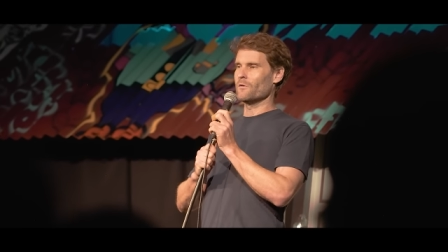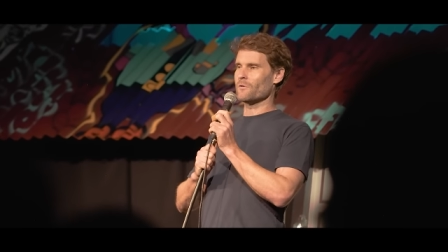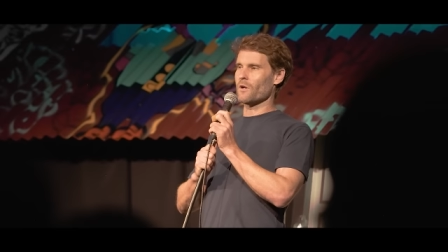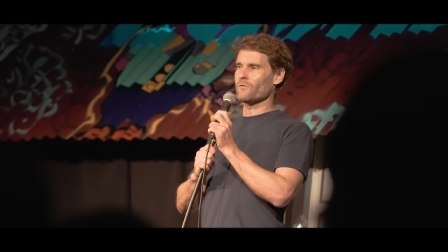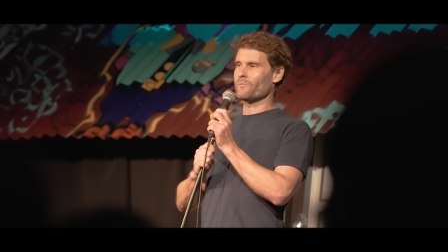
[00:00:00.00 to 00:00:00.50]

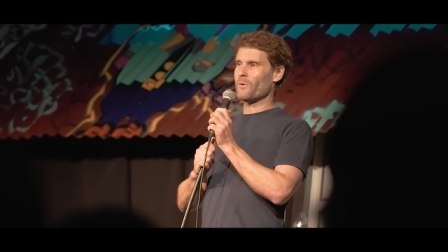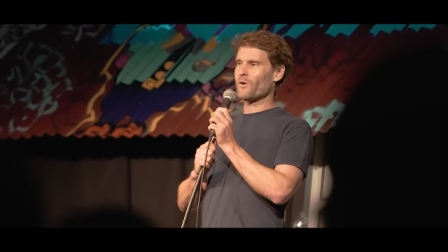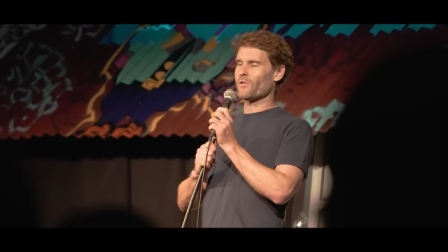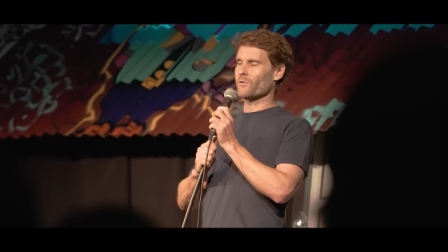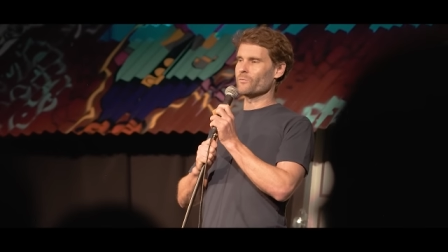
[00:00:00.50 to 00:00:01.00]
you know,
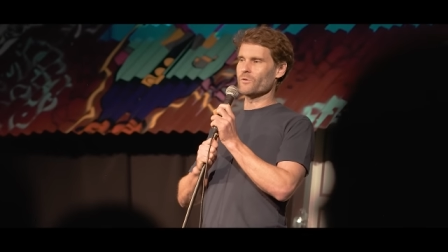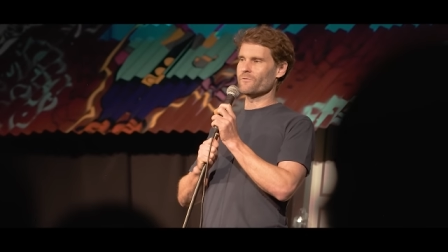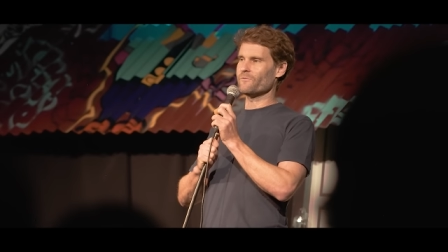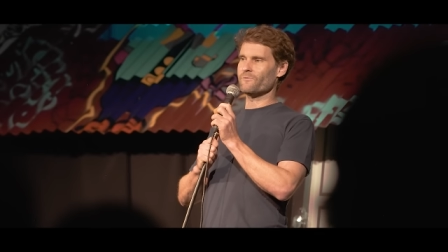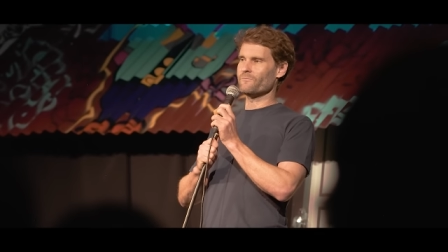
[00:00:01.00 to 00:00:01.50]
both of them were
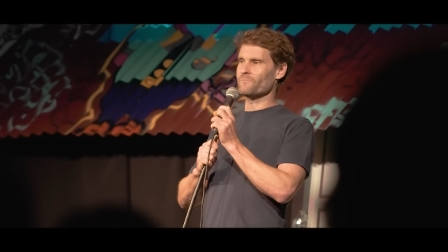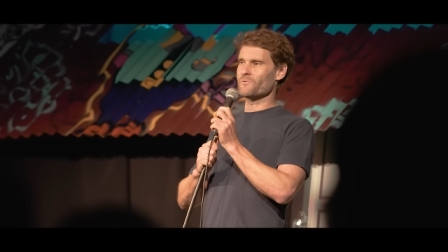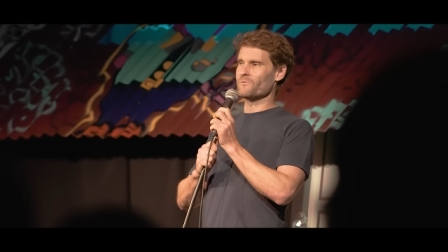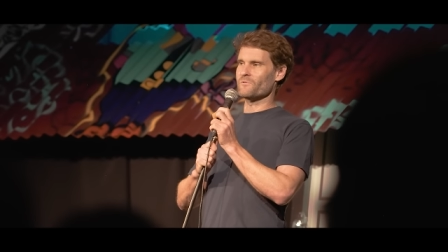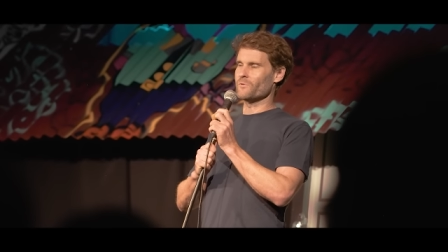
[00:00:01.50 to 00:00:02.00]
f
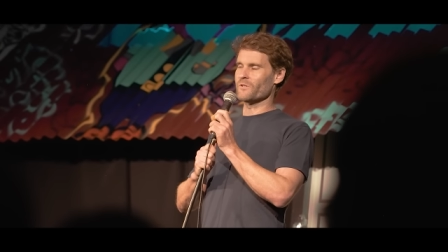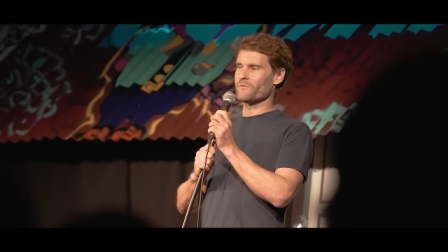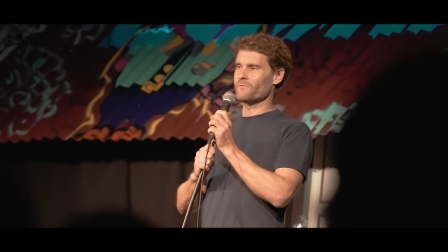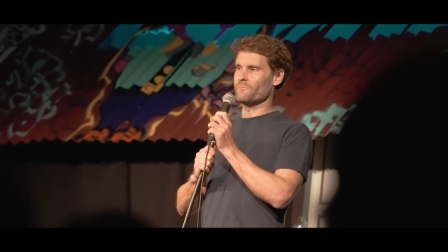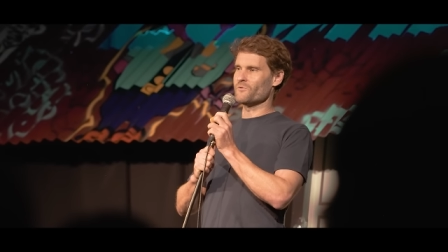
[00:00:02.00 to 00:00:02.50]
just
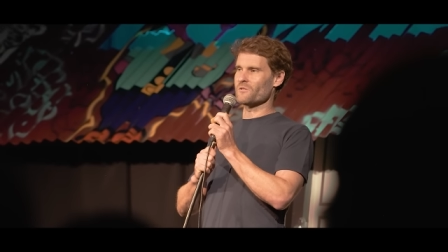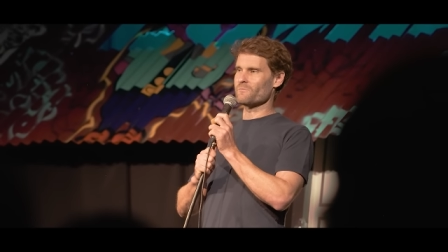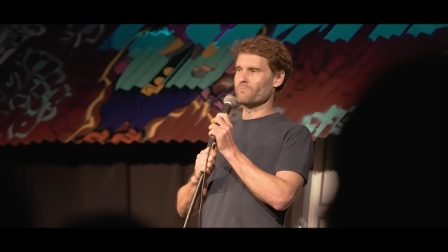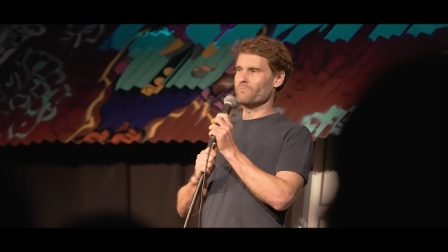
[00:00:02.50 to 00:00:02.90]
really just